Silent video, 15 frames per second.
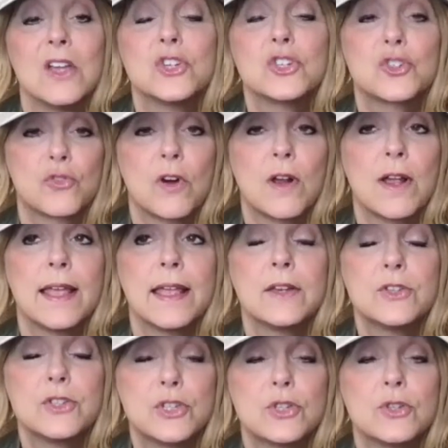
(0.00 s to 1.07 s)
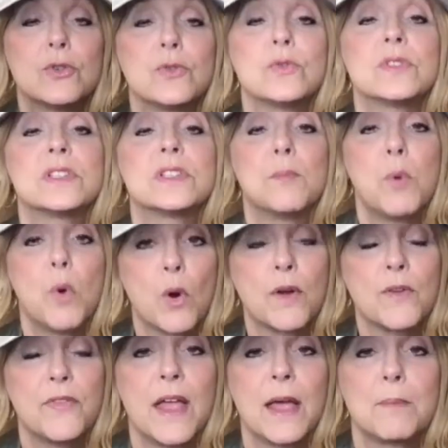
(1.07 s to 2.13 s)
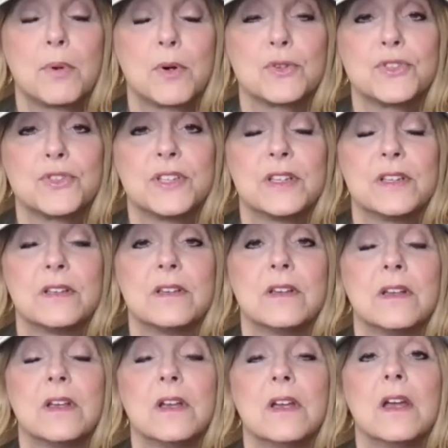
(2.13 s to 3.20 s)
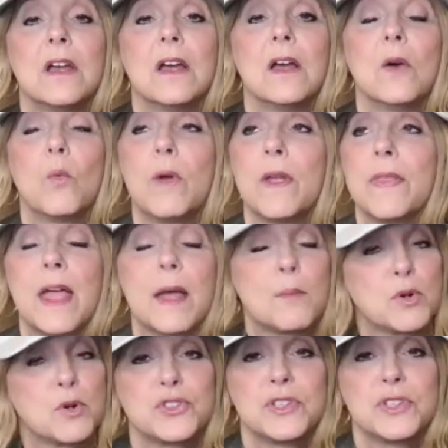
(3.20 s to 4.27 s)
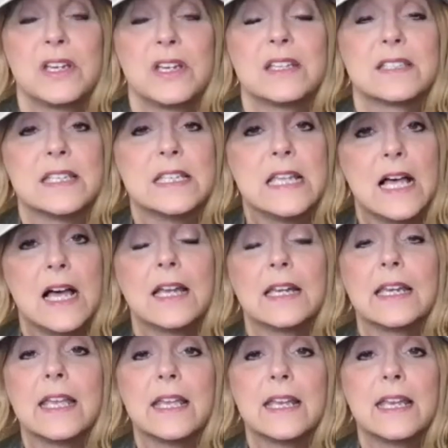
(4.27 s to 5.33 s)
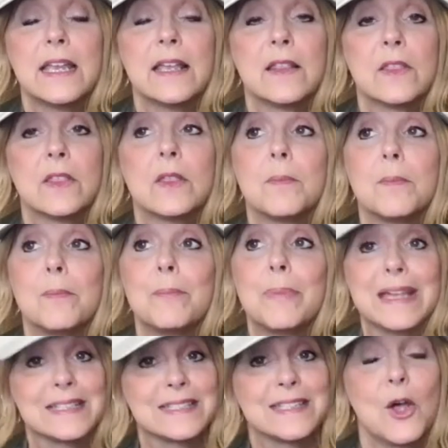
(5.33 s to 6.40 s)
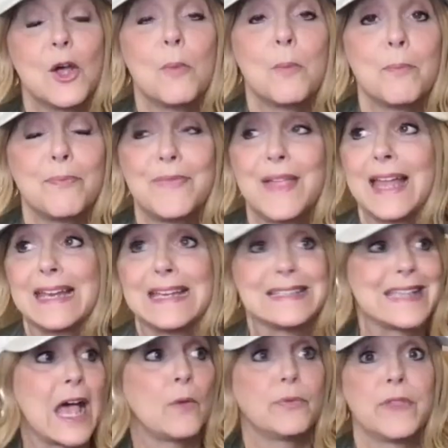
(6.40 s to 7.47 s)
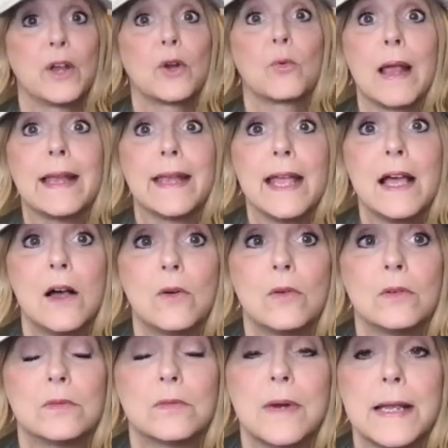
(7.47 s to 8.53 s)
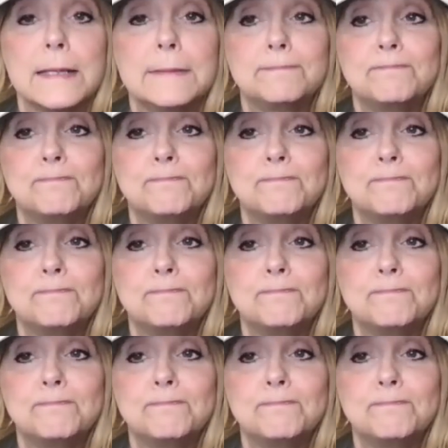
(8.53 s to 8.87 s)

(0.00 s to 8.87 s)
trying to support that person when that person is not getting the best help that is out there right now, right?